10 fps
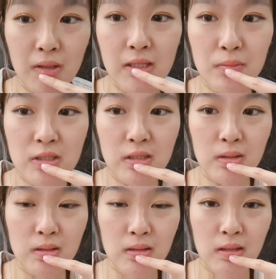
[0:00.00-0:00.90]
My lip
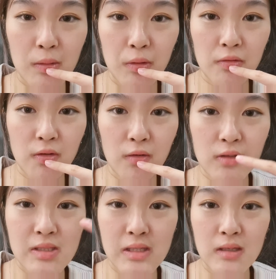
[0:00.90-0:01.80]
tint came off
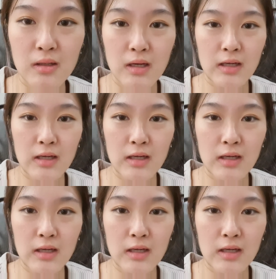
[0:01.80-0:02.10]
obviously